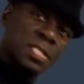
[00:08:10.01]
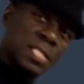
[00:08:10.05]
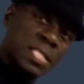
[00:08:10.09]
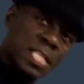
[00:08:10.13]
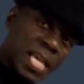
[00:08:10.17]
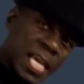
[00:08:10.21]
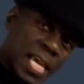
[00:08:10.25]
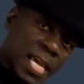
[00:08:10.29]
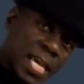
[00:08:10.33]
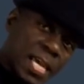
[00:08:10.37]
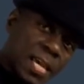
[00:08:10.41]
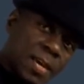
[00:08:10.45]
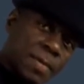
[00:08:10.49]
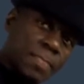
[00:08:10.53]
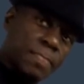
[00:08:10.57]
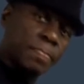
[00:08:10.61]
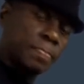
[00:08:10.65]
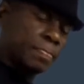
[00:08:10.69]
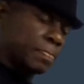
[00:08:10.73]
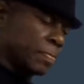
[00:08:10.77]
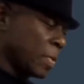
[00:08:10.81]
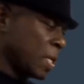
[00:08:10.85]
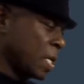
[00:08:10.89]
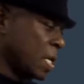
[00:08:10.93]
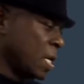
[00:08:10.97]
tick.
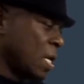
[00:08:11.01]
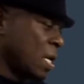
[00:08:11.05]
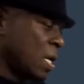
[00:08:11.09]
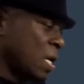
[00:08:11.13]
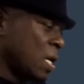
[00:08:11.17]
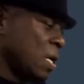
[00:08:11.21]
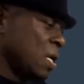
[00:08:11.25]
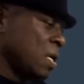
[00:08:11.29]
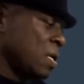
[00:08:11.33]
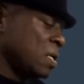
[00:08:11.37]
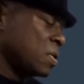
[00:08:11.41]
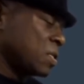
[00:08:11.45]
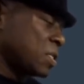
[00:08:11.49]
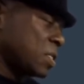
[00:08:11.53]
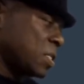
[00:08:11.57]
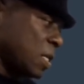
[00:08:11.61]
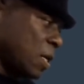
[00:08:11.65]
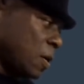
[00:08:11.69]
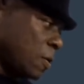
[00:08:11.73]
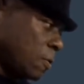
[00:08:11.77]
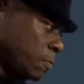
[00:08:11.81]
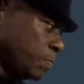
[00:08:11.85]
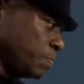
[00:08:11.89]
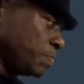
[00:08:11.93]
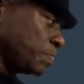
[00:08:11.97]

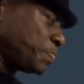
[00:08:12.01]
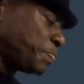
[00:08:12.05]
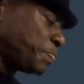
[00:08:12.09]
So